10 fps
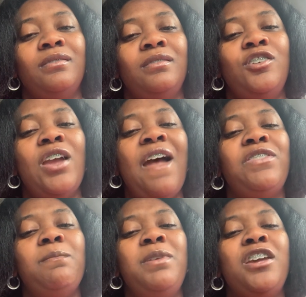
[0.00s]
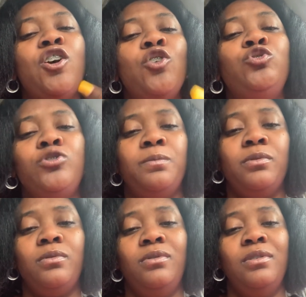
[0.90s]
You have to be
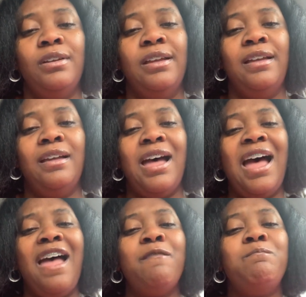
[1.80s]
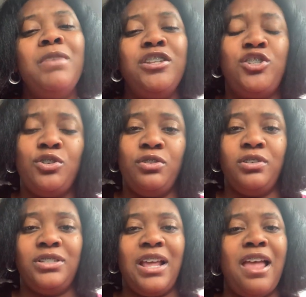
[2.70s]
coachable. I have
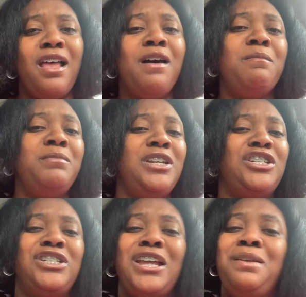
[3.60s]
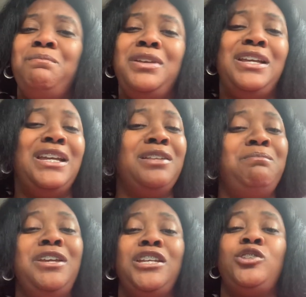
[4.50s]
mentors that help me, shape me, get
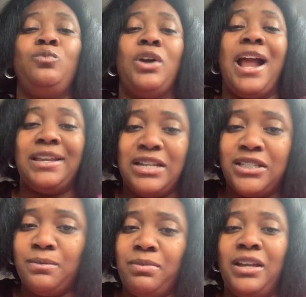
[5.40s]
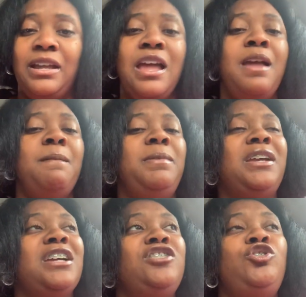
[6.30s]
me to where I need to be,
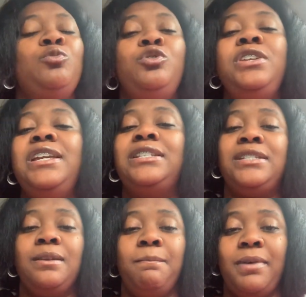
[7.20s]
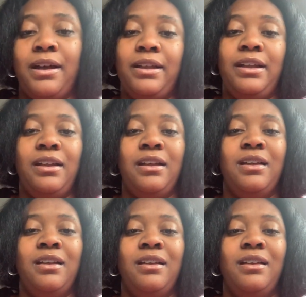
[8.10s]
because you need somebody.
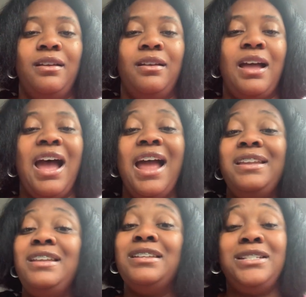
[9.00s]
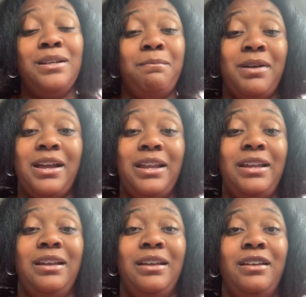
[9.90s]
I needed
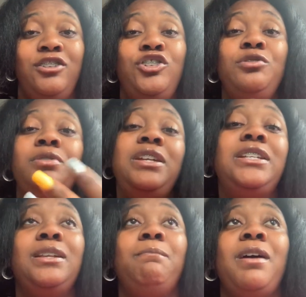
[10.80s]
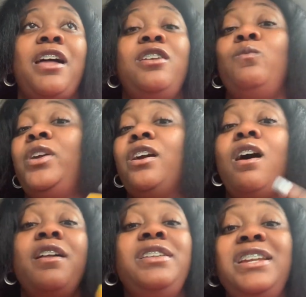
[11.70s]
somebody. You need somebody. We
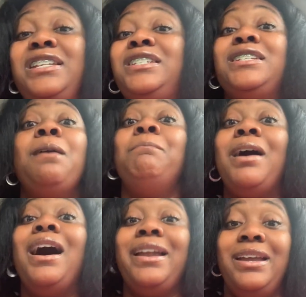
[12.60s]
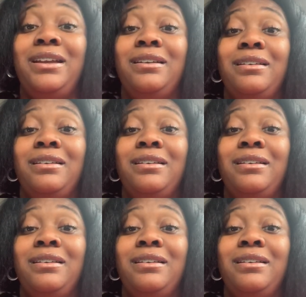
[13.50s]
all need somebody.